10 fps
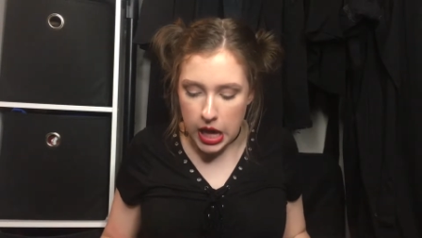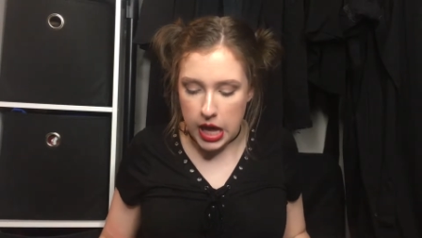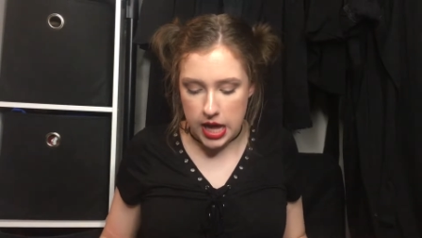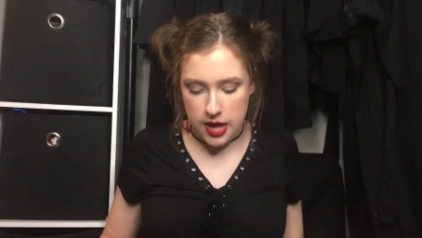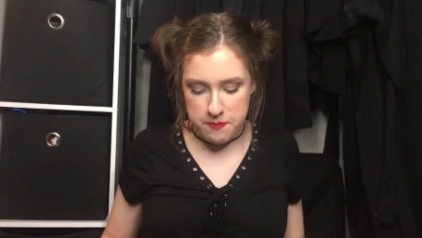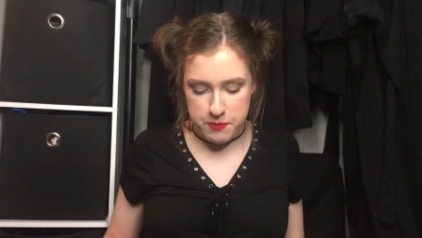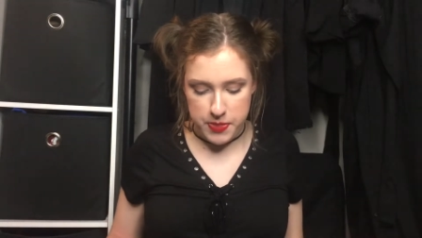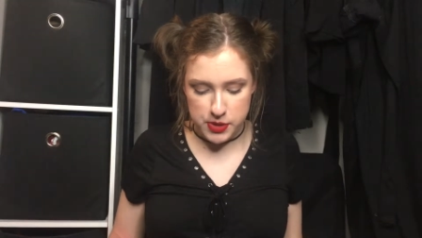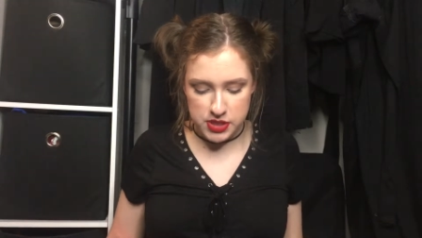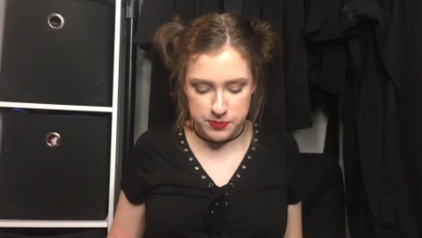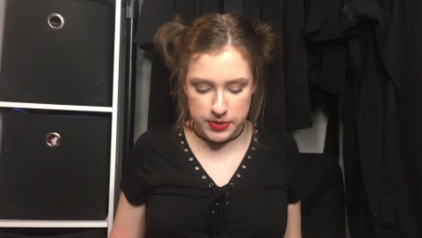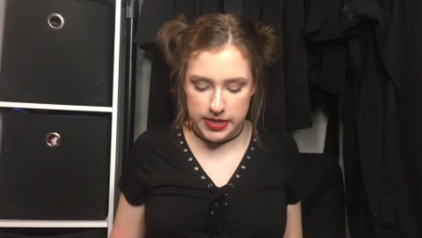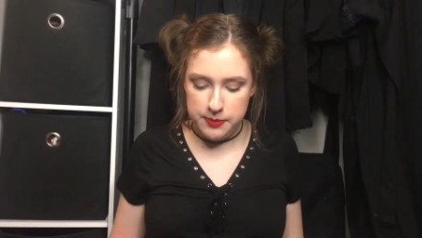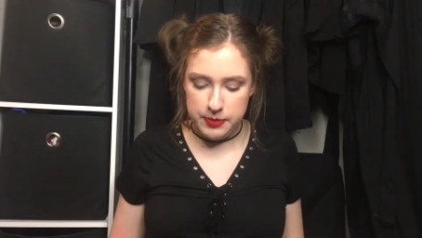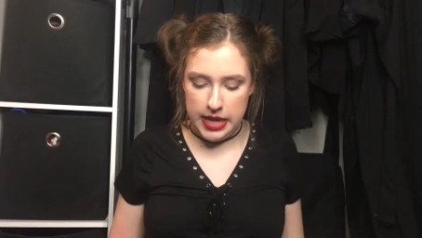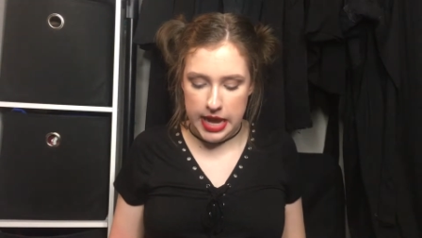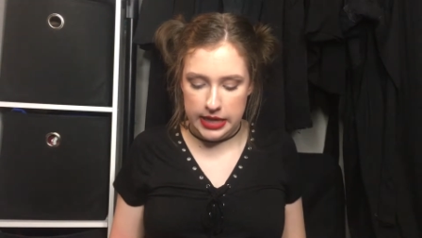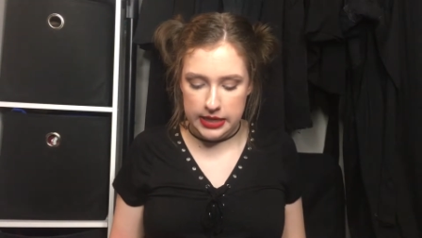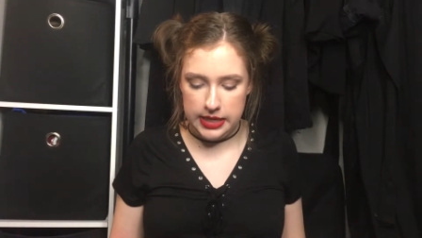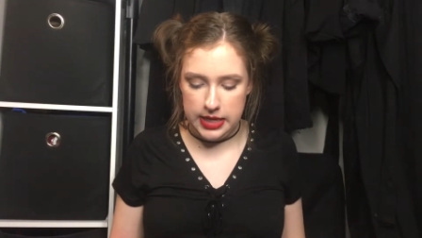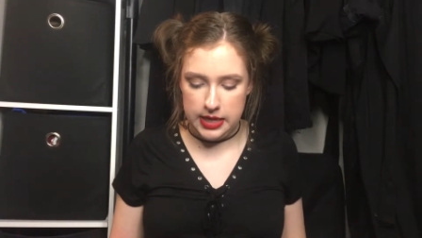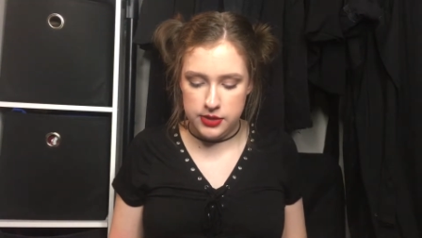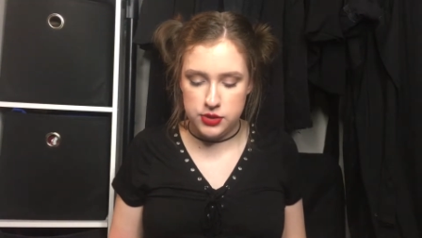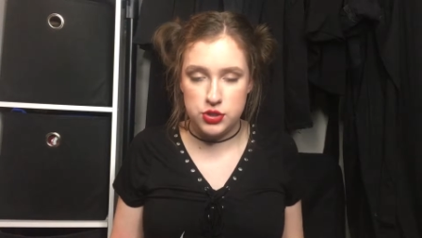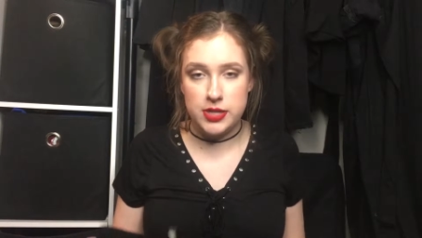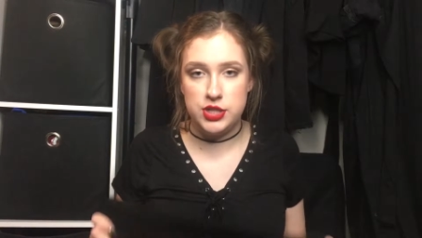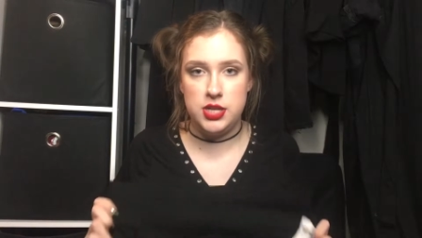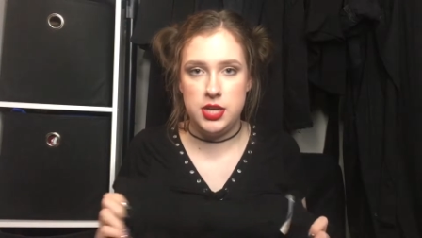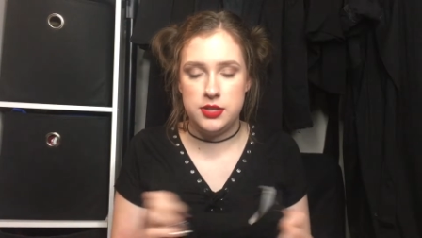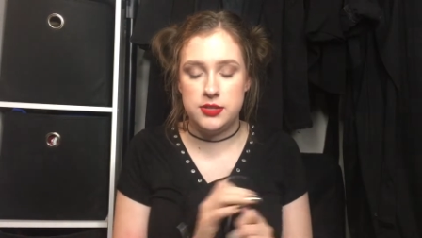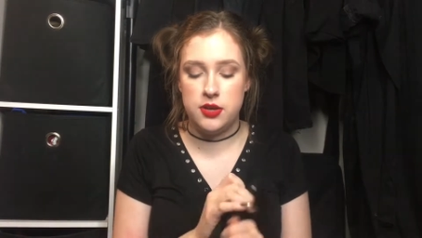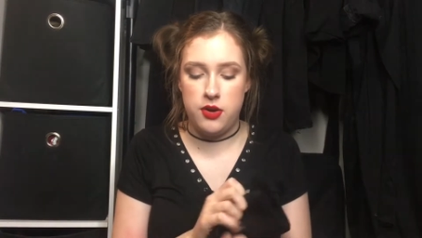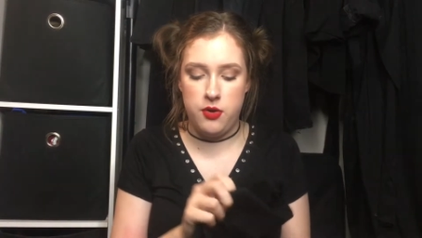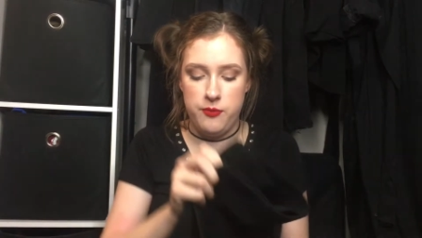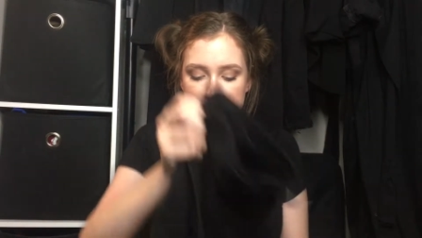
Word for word: Um, but they're just plain black and stretchy, so